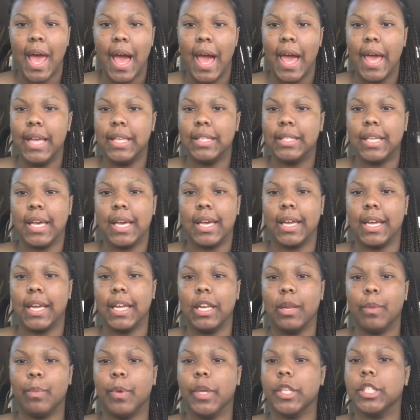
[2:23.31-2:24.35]
I didn't take
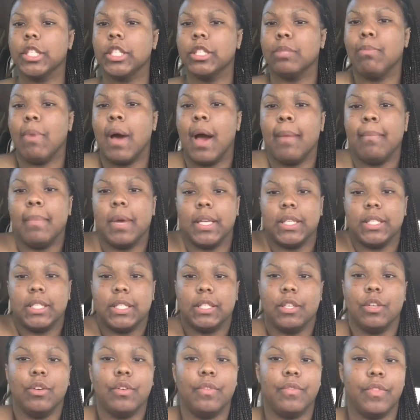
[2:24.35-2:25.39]
any pictures by
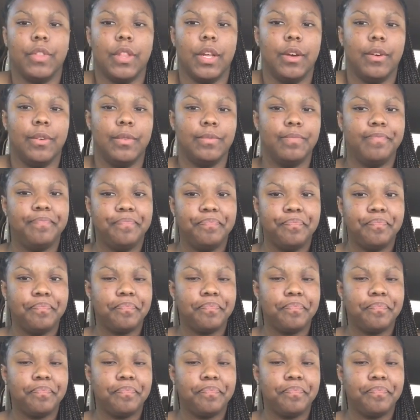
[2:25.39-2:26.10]
myself, though.